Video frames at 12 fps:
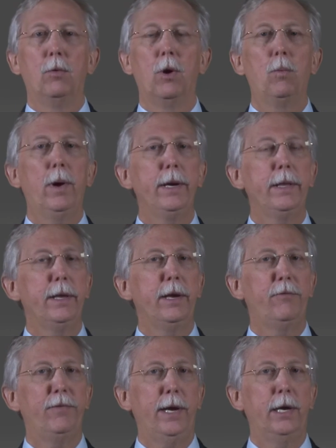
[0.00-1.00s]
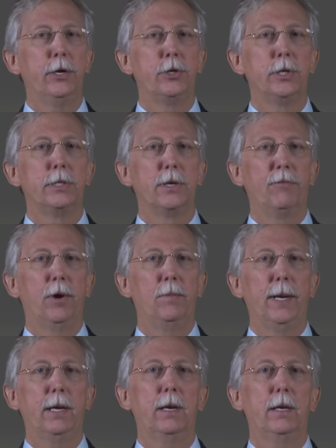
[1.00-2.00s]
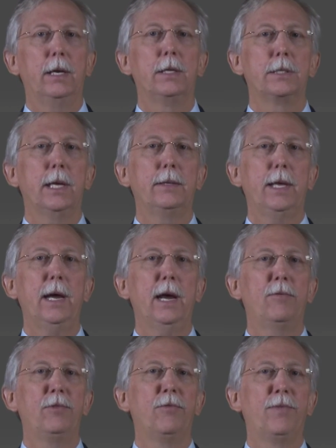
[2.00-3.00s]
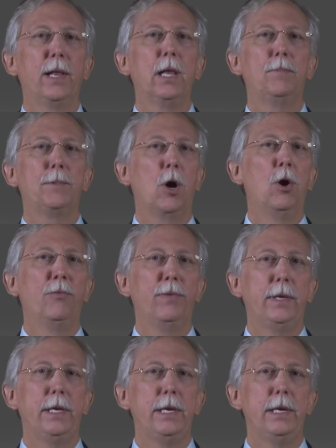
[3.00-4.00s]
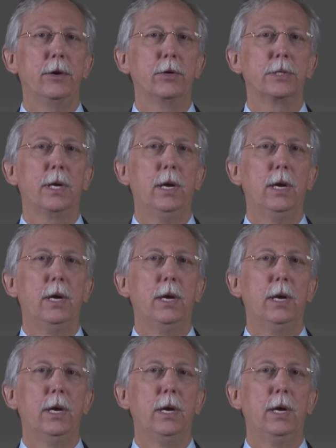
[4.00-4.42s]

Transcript: Well, one of the advantages of OMEC is that they have developed over the years